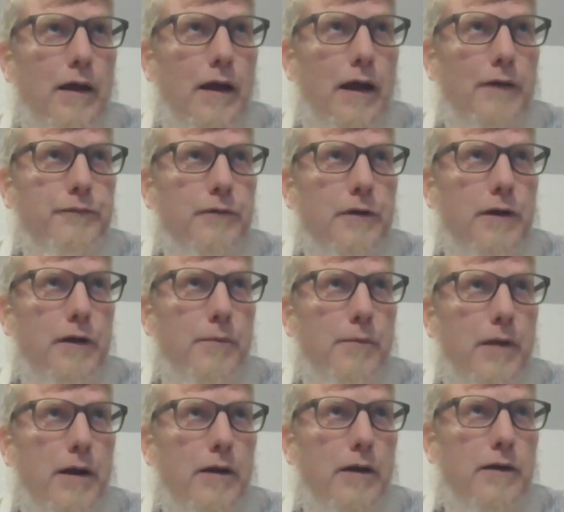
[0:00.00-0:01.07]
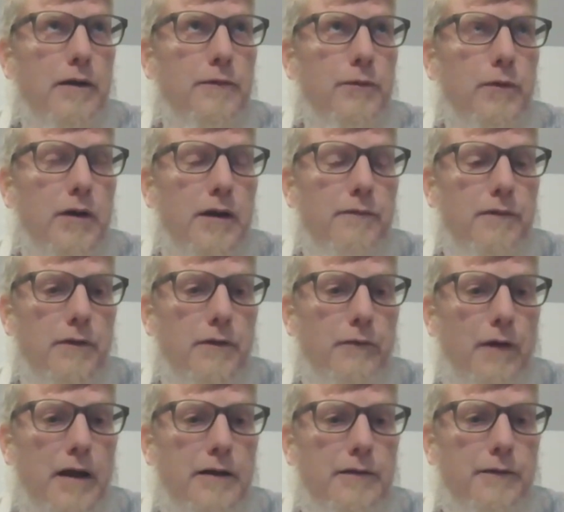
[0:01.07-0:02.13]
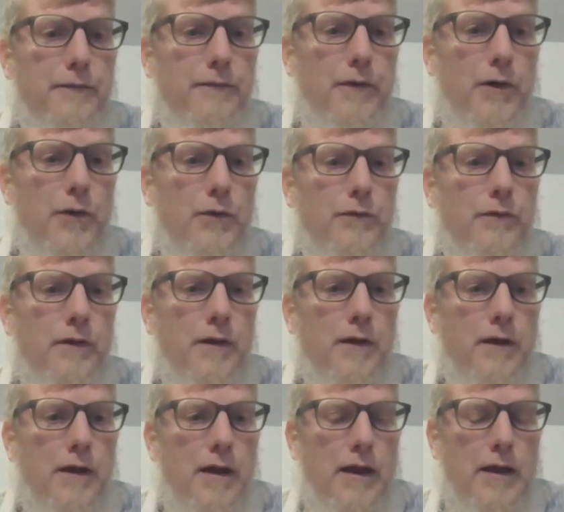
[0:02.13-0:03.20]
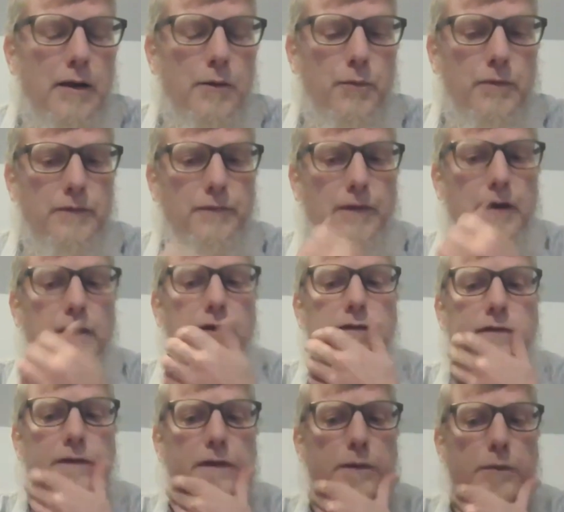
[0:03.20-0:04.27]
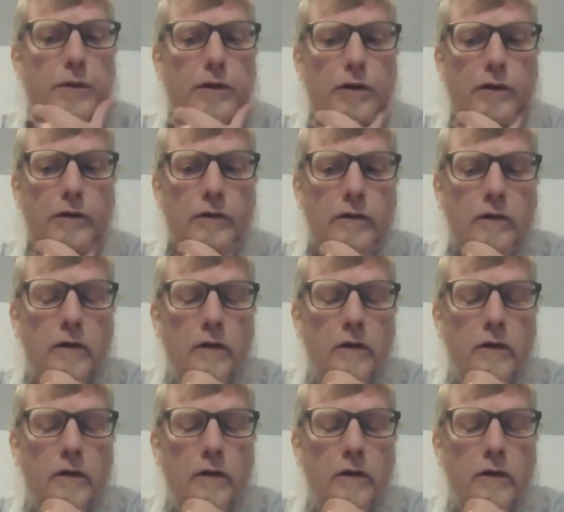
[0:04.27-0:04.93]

African Americans were given the right to vote, and it was very similar